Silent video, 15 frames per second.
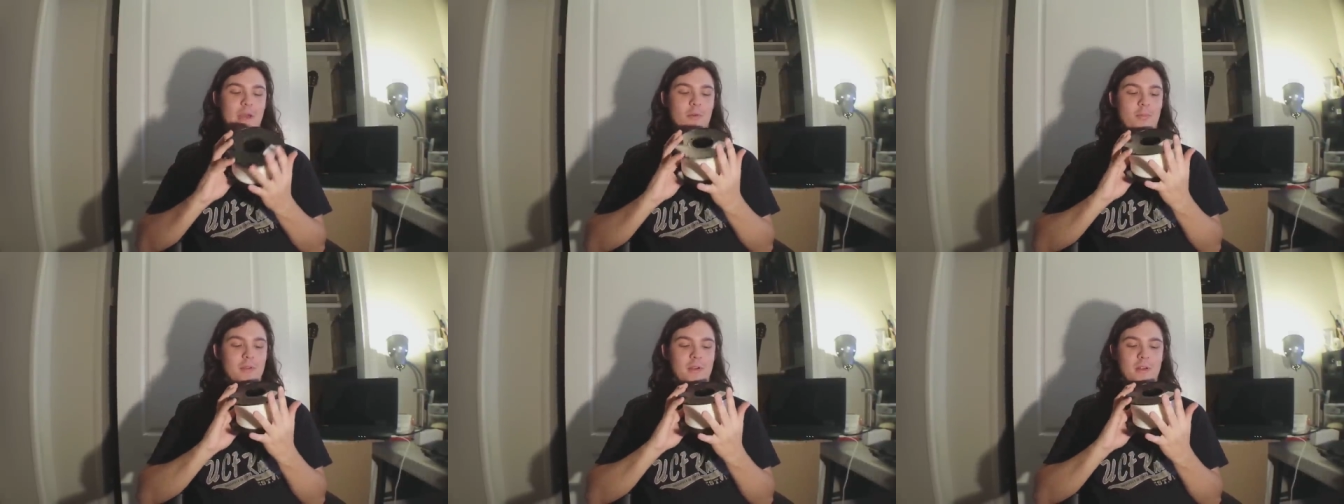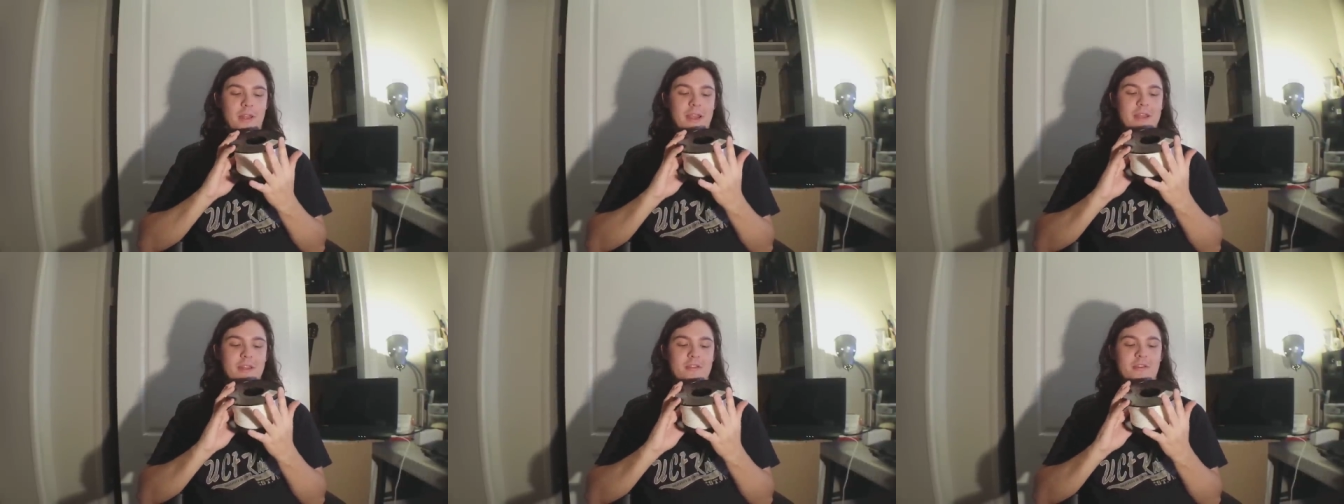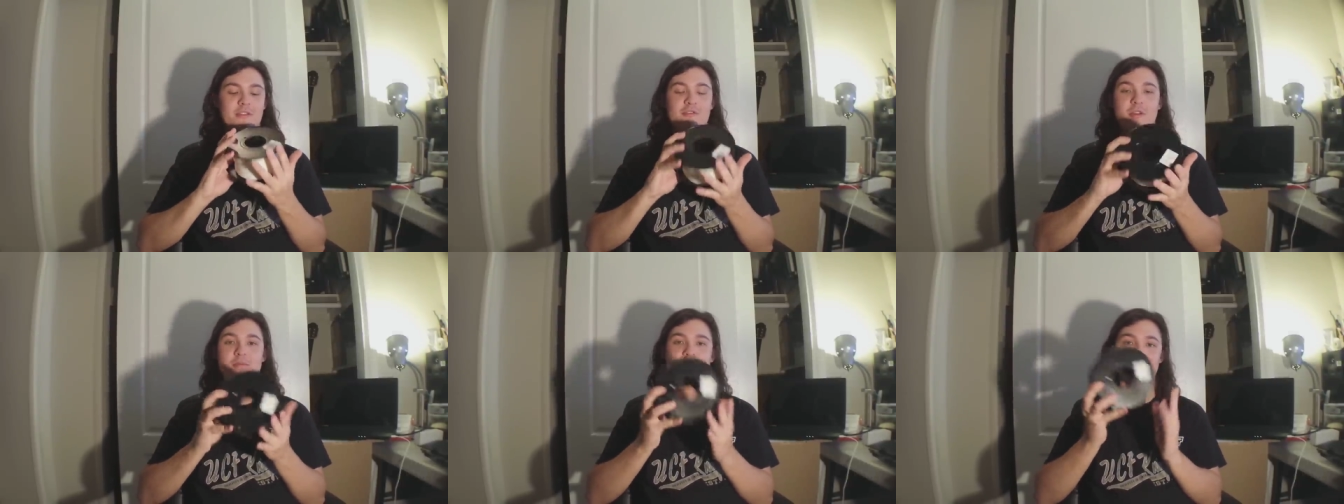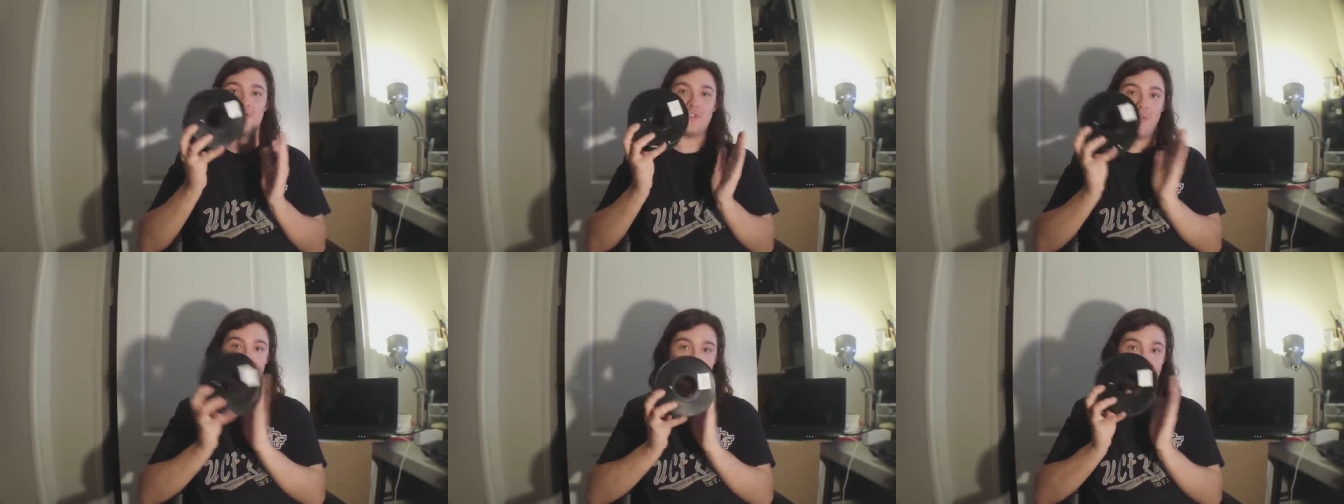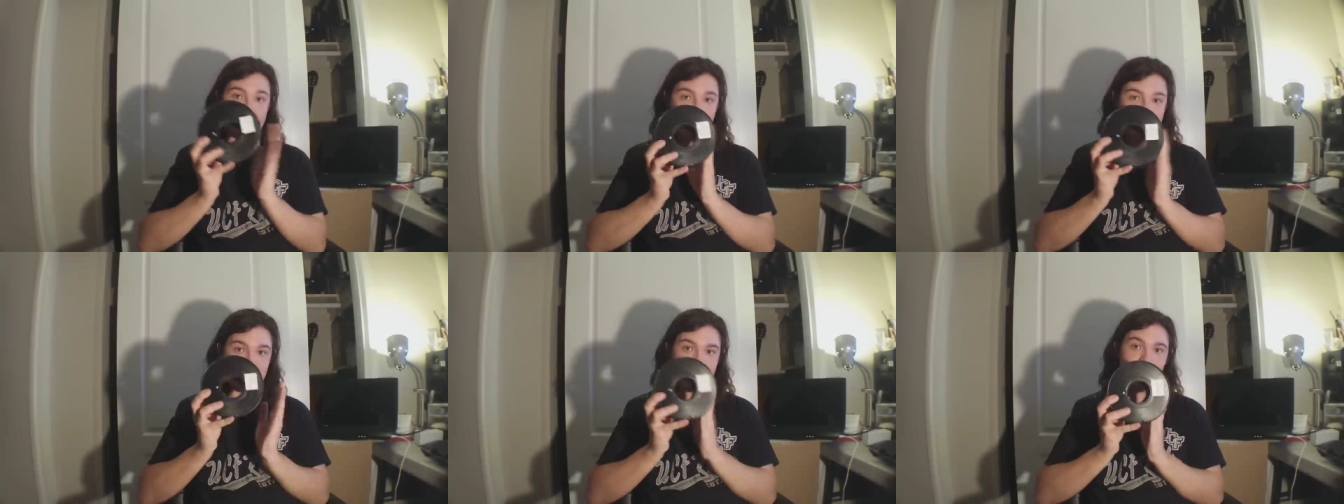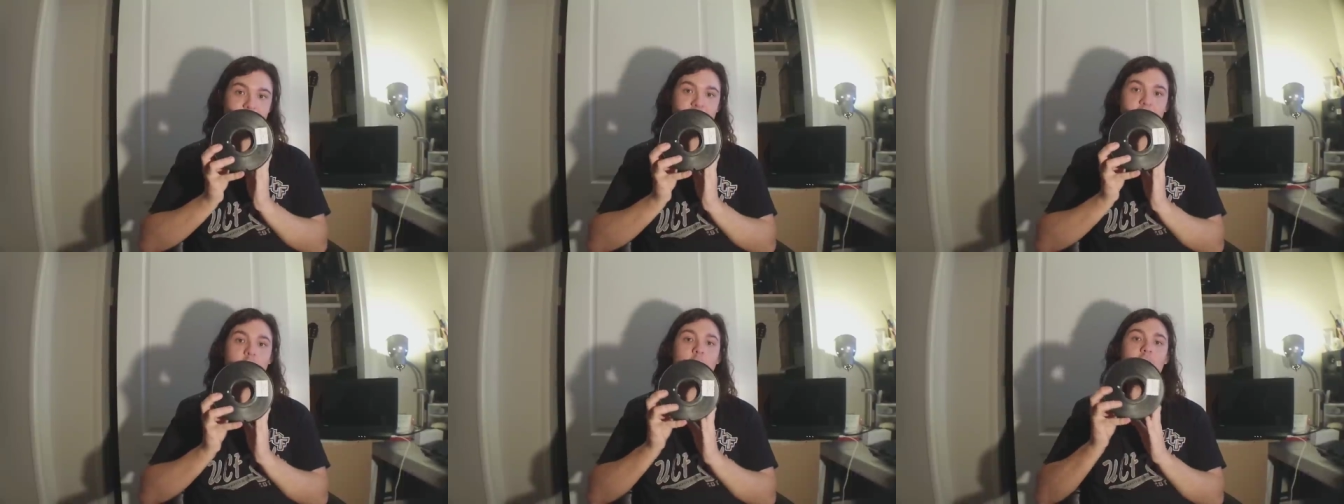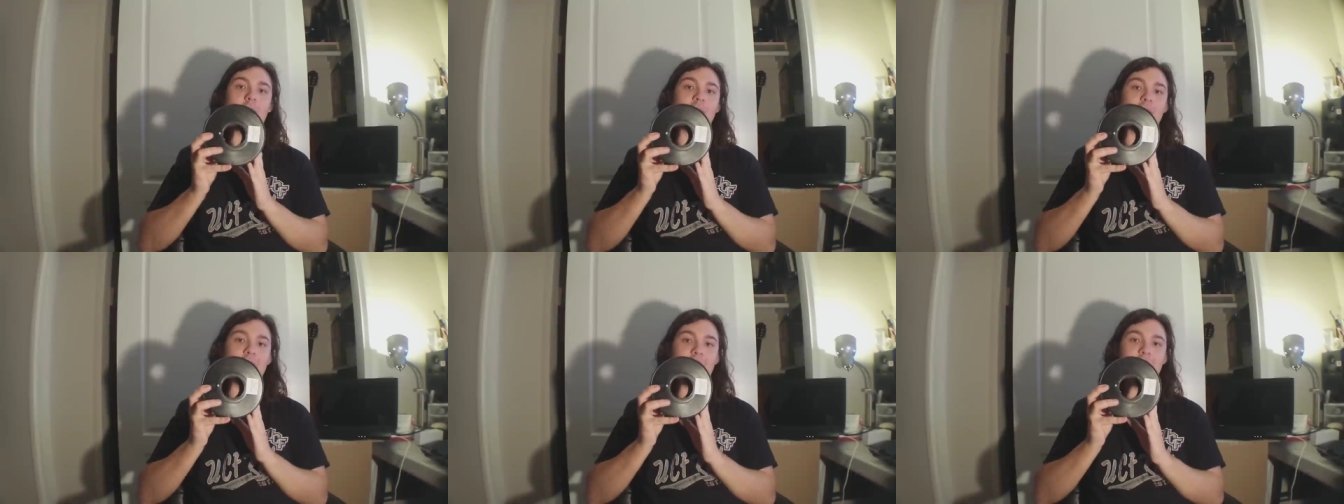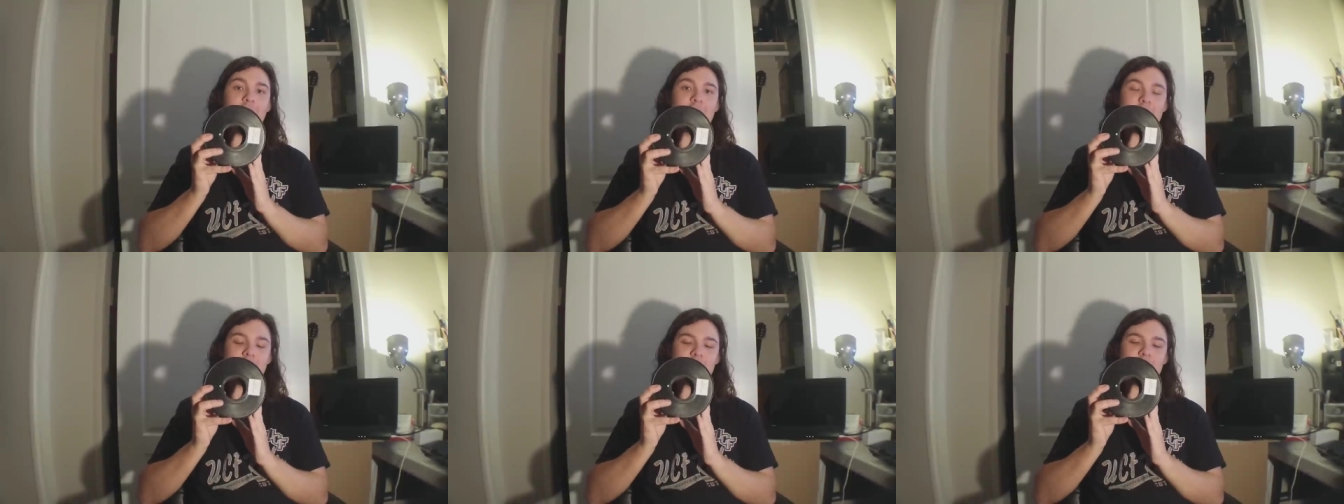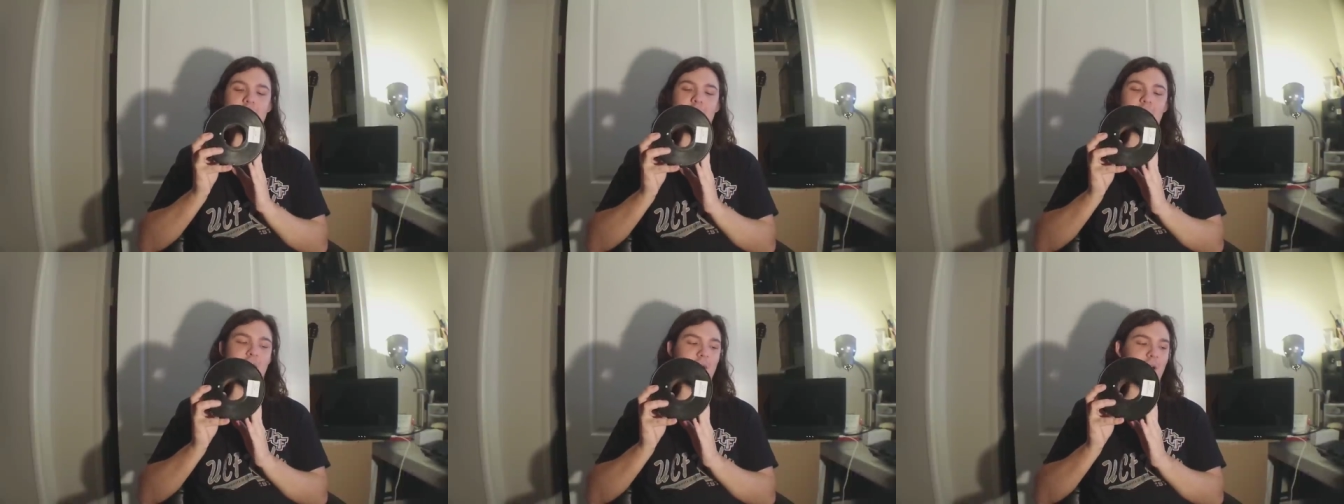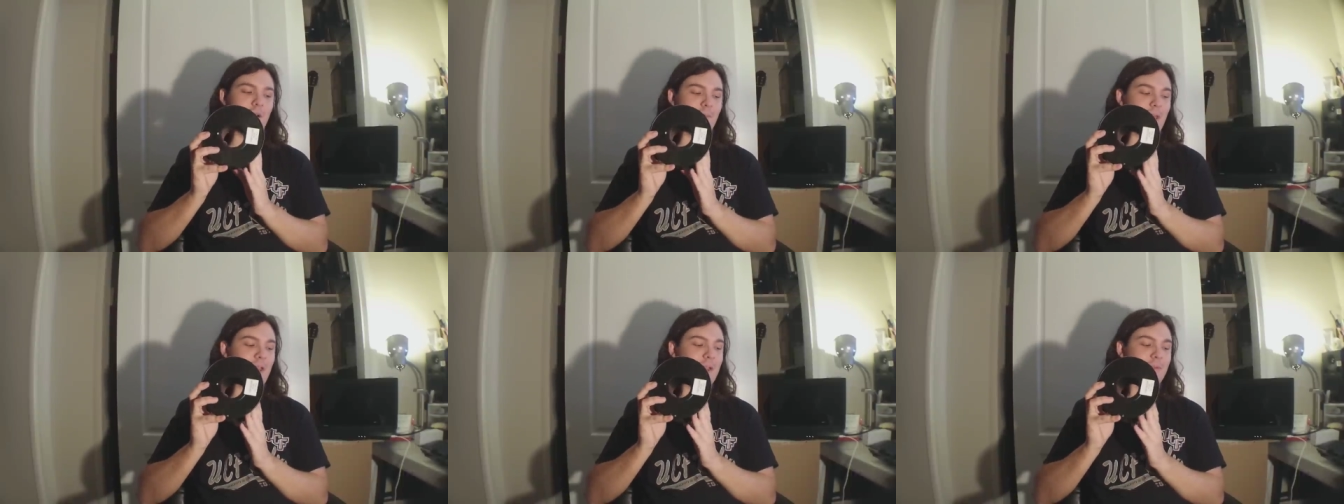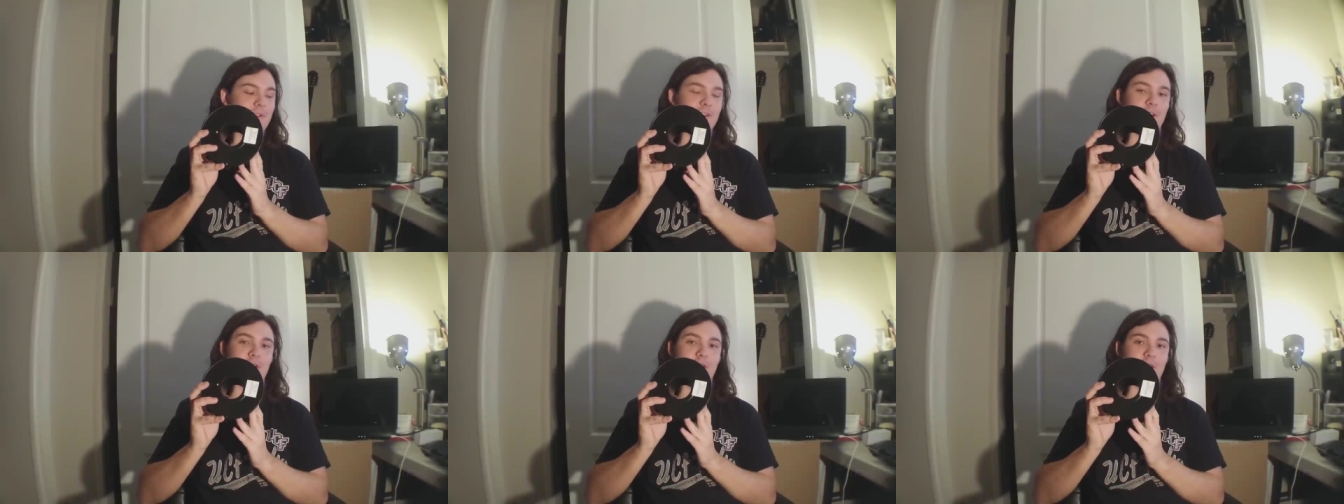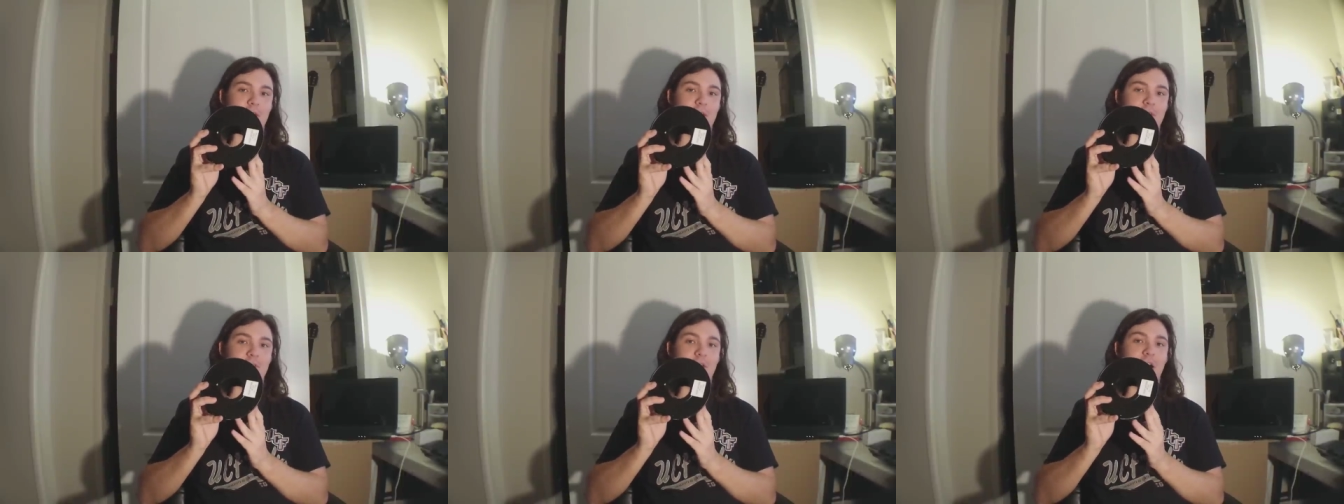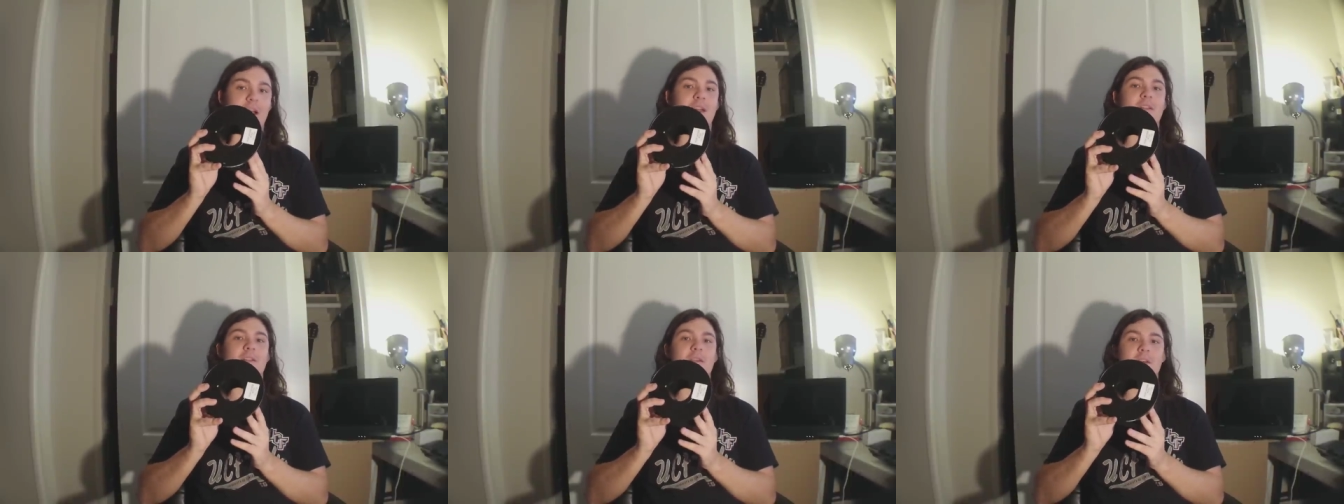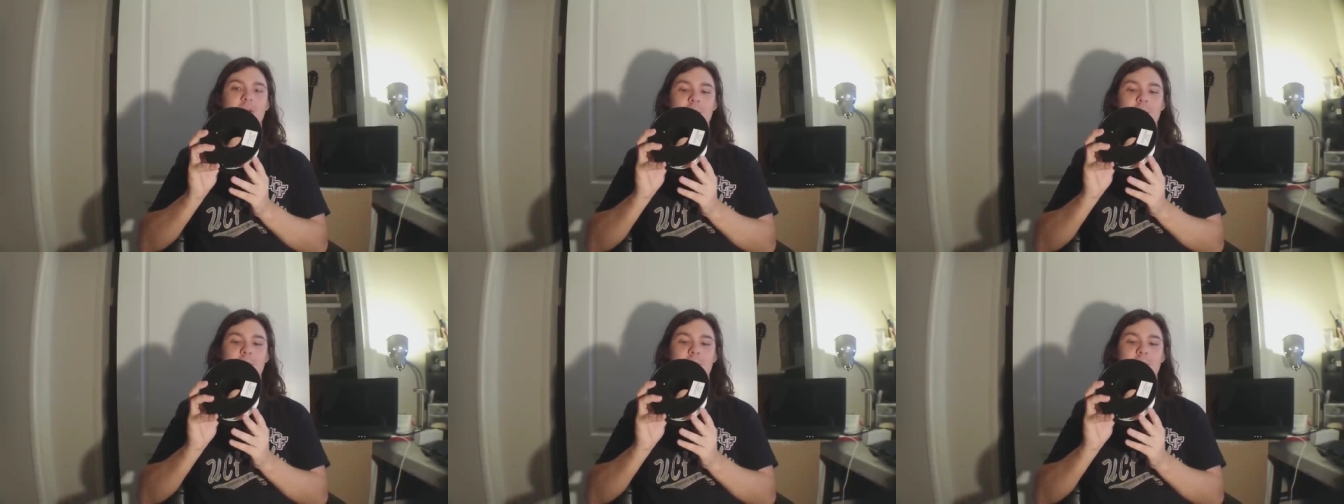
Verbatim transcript: I will put a link in the description to this specific one that I got this from. Um, any material that I've got